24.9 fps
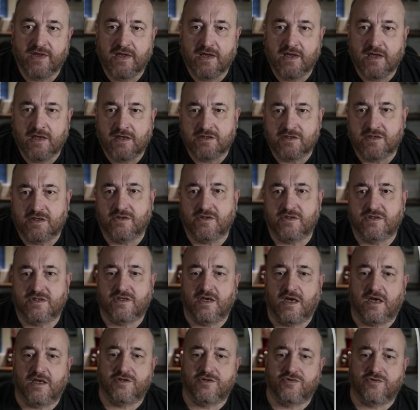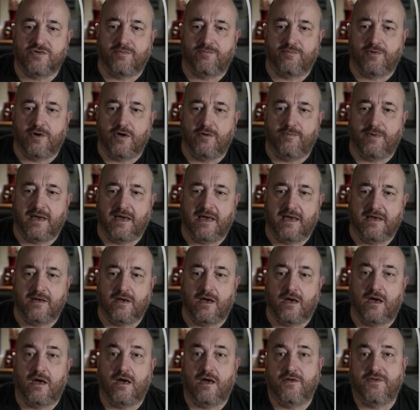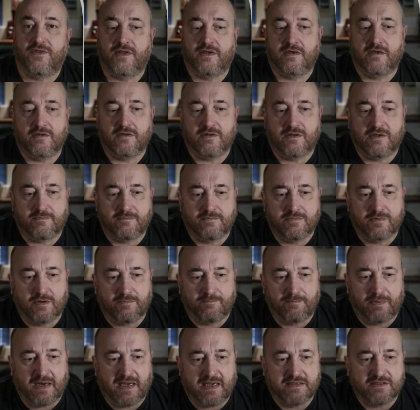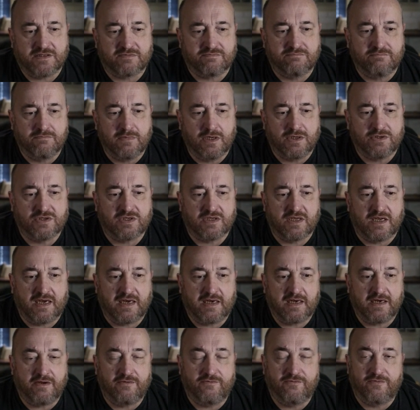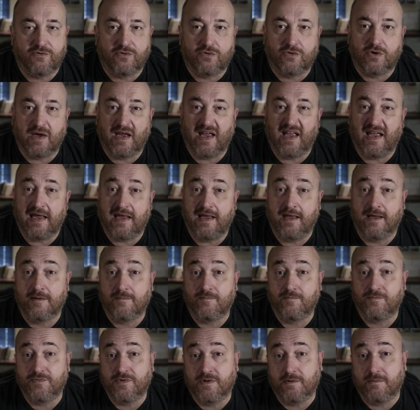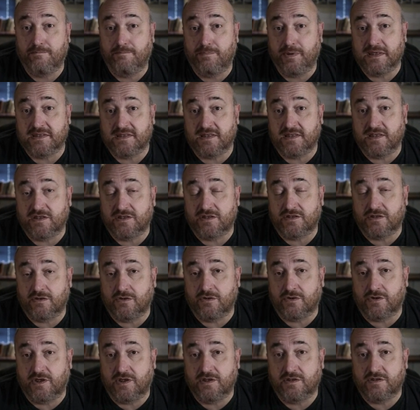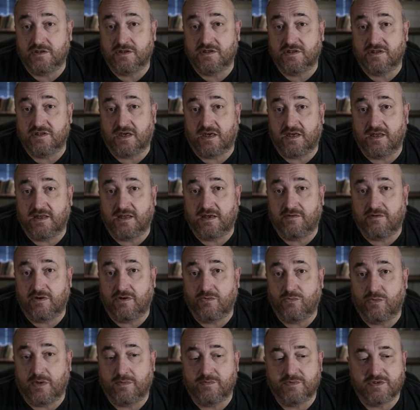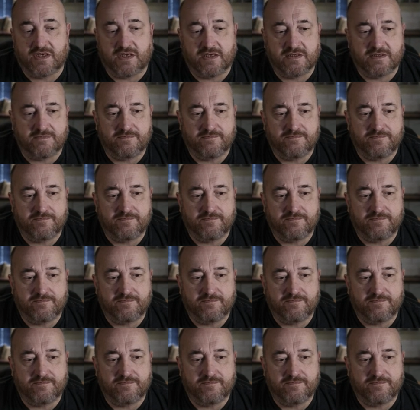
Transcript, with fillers: So the starter or the pro plan are the, the, the plans most likely for a business looking to design their own website.